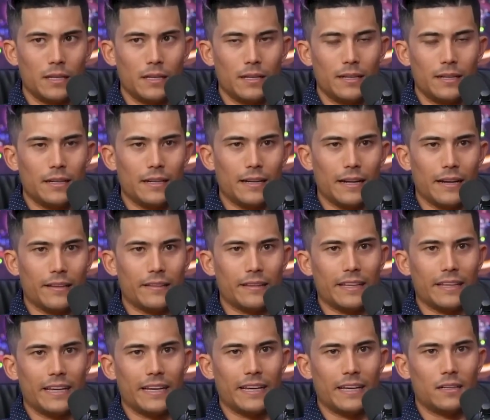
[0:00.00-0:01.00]
Yes.
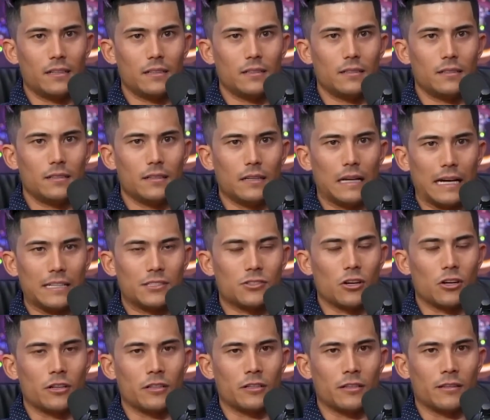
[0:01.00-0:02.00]
And then I
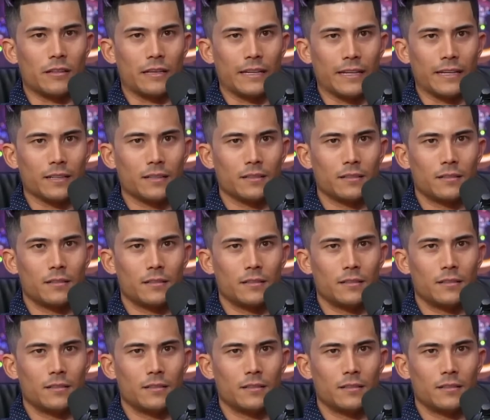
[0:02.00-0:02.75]
started to think,